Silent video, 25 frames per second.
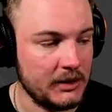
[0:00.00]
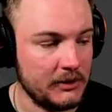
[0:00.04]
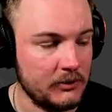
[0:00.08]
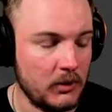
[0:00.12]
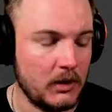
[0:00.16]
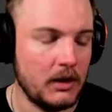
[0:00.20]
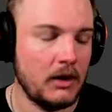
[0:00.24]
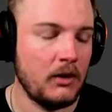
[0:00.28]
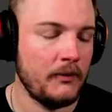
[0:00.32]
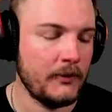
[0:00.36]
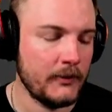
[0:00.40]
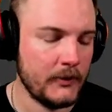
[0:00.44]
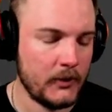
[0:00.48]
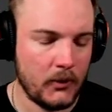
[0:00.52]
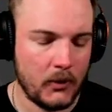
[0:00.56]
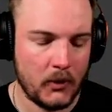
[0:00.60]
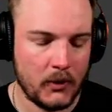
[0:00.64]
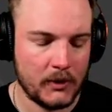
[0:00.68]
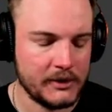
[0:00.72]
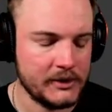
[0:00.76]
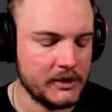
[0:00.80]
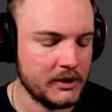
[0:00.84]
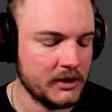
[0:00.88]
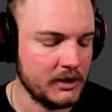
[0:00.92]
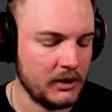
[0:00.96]
Of course,
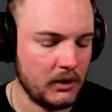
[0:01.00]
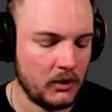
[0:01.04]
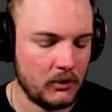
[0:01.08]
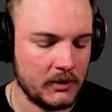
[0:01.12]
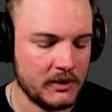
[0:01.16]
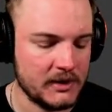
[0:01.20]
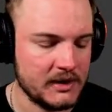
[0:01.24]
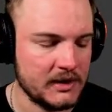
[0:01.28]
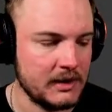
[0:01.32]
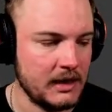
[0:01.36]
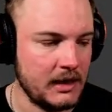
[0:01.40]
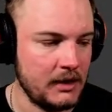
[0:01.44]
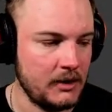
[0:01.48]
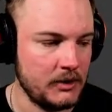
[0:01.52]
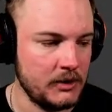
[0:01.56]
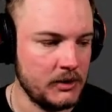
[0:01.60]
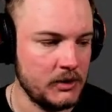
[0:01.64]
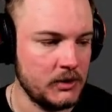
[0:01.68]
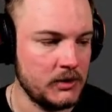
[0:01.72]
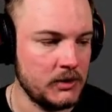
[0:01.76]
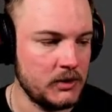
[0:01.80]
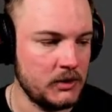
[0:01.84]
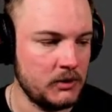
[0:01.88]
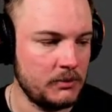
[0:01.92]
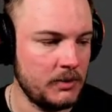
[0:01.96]
you can always stay on
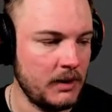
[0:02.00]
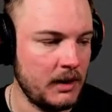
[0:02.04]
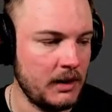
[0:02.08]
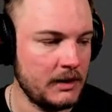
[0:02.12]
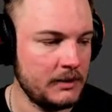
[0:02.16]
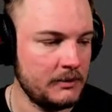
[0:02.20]
YouTube.